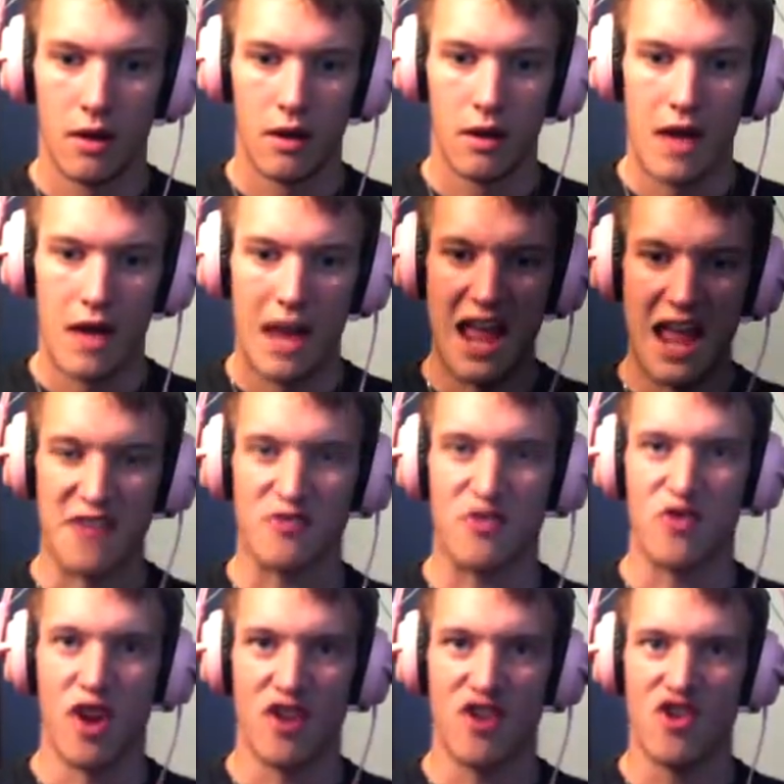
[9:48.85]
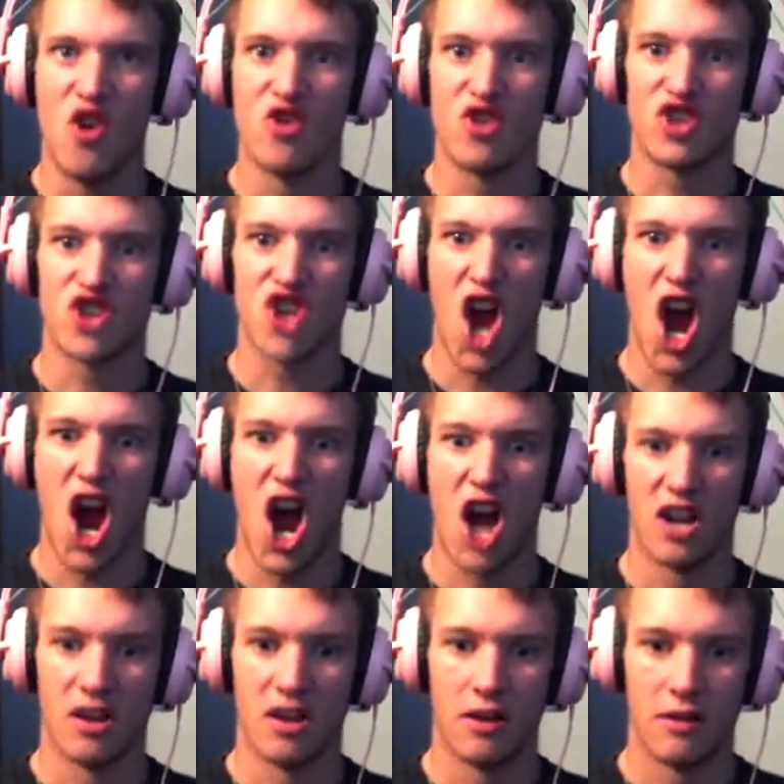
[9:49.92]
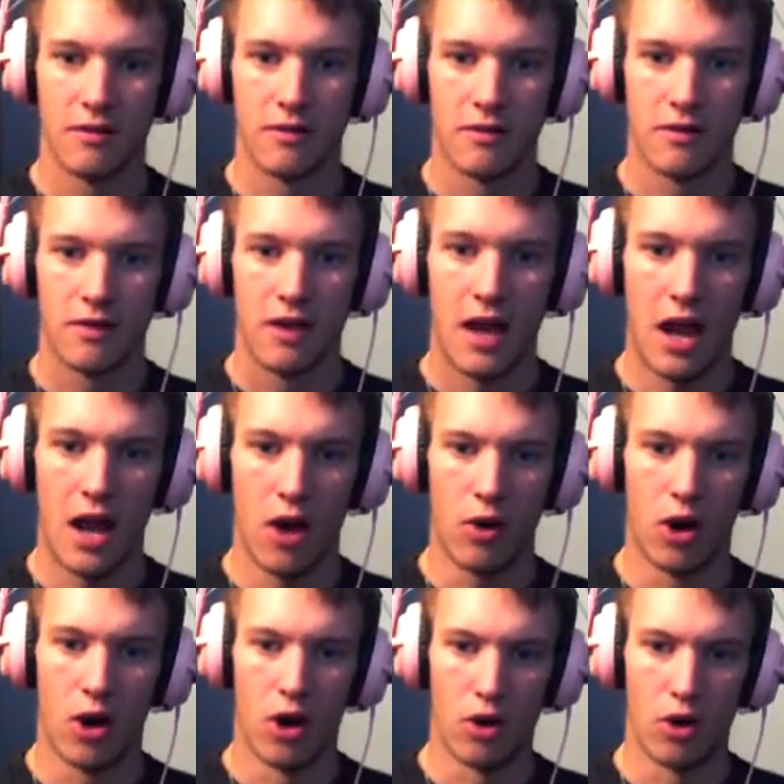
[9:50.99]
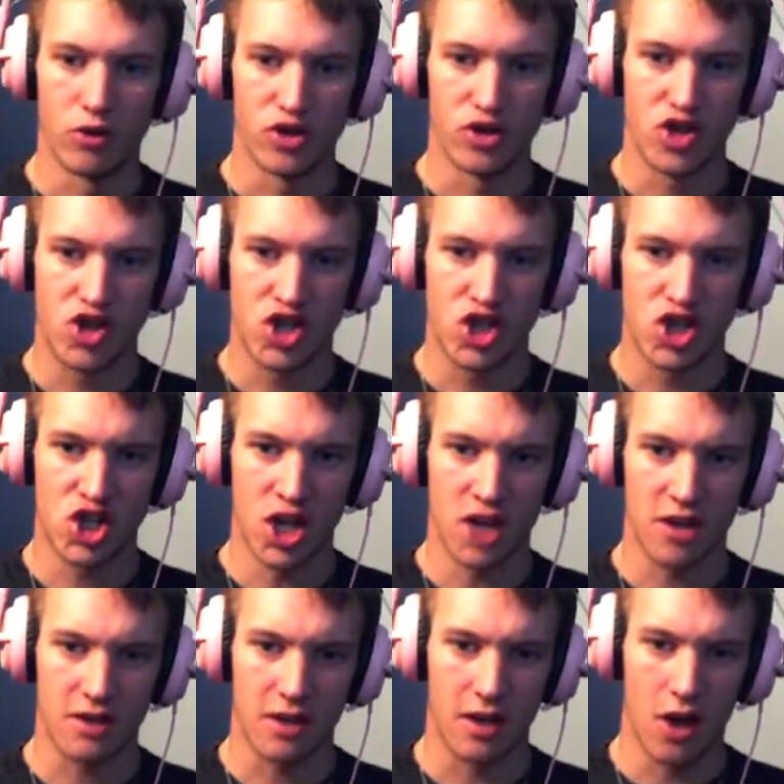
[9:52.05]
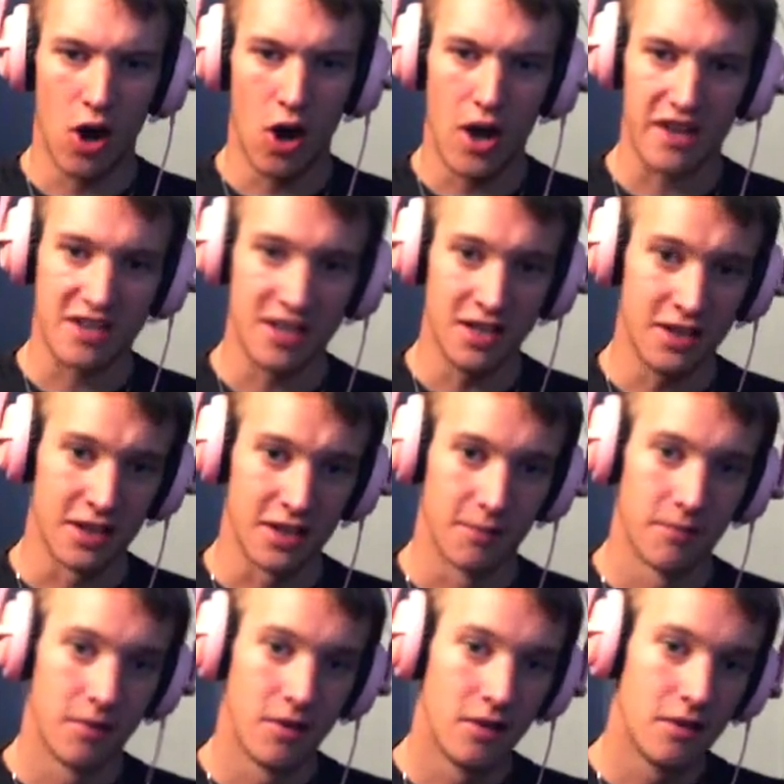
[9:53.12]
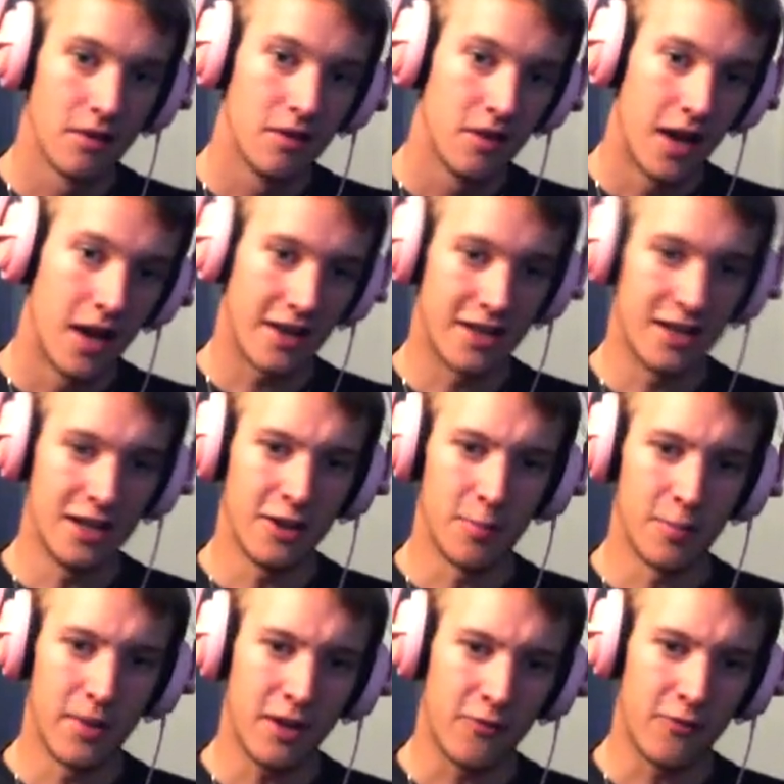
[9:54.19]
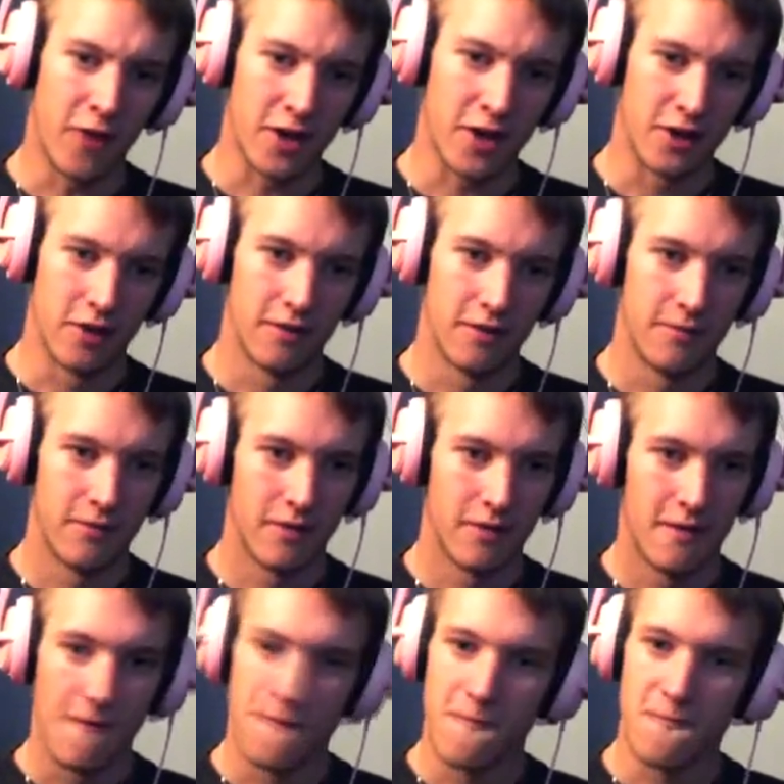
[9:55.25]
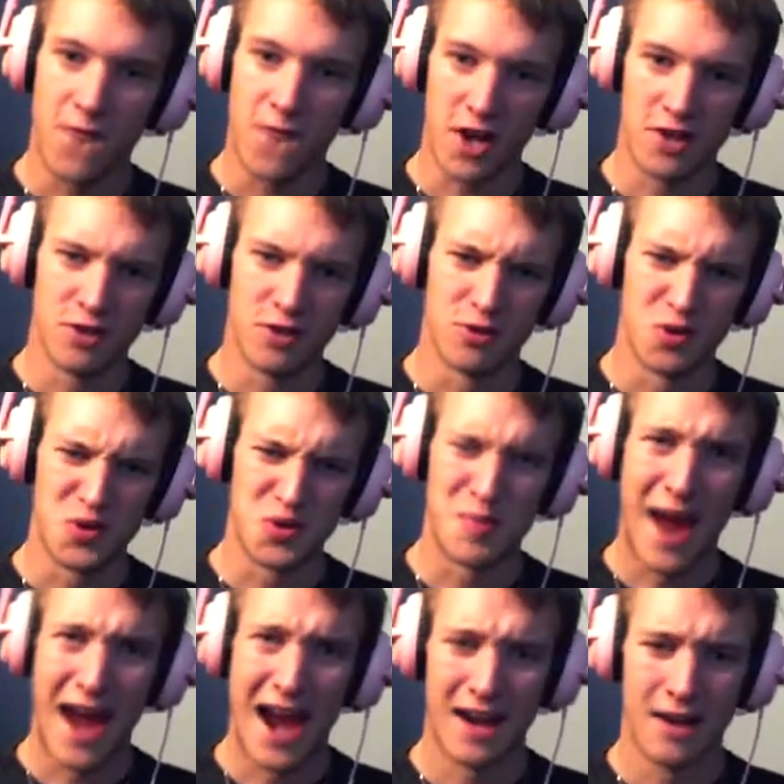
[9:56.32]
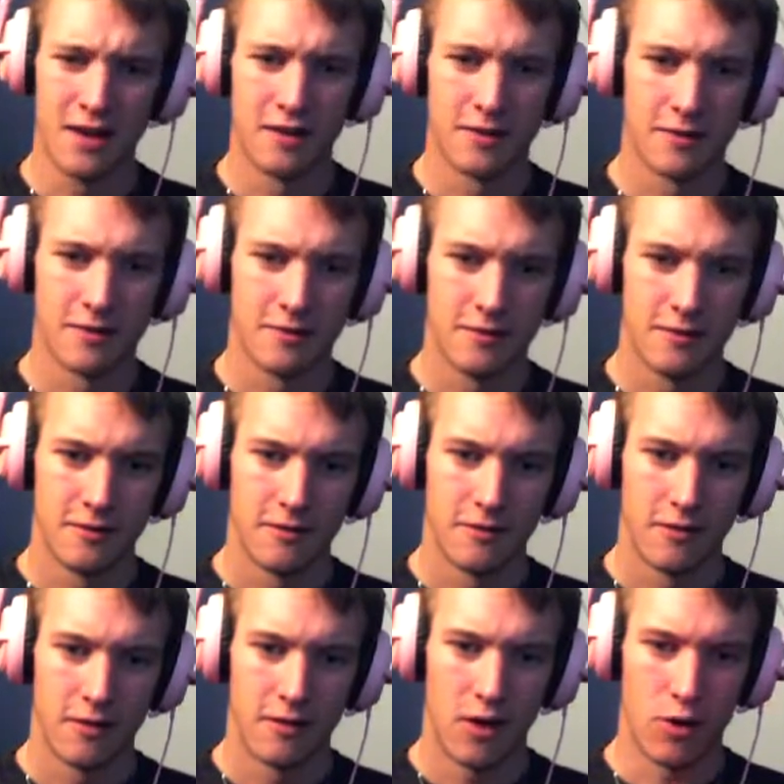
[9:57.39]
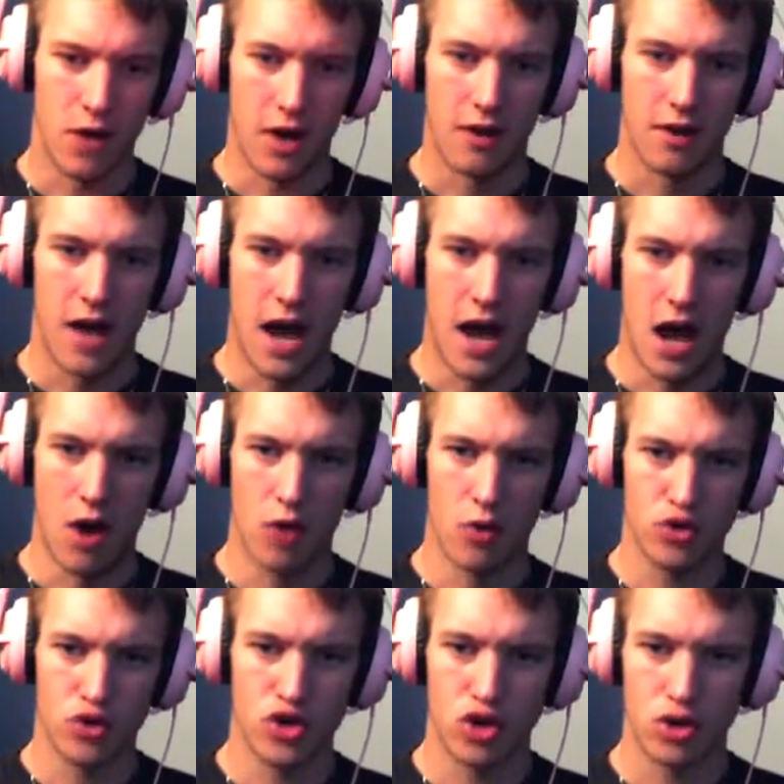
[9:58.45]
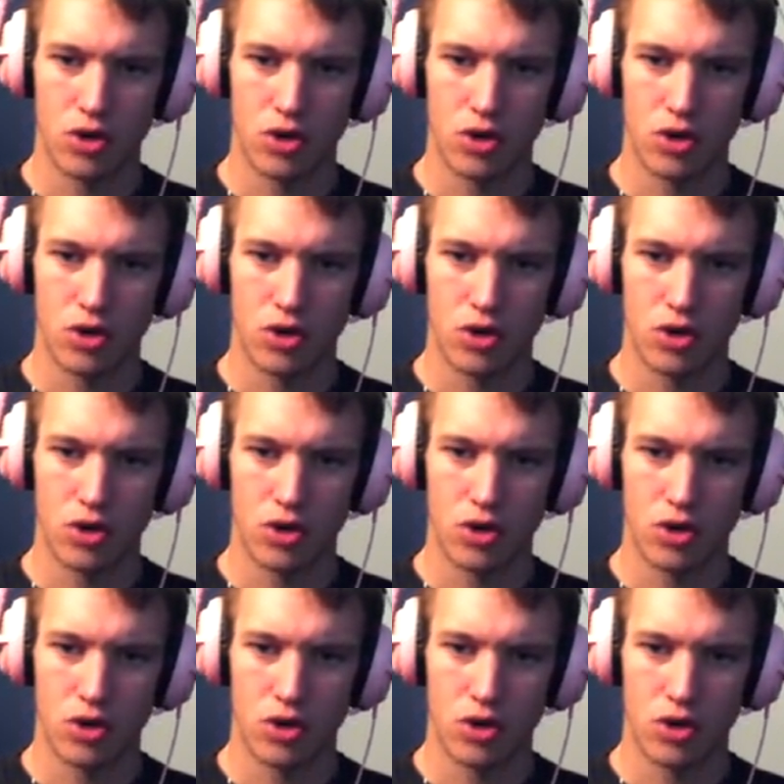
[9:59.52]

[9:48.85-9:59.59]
Electrocution! Hello? Oh, shit. They... Oh, I killed him. I killed the big fucker. Fuck you, douchebag. Okay, ouch.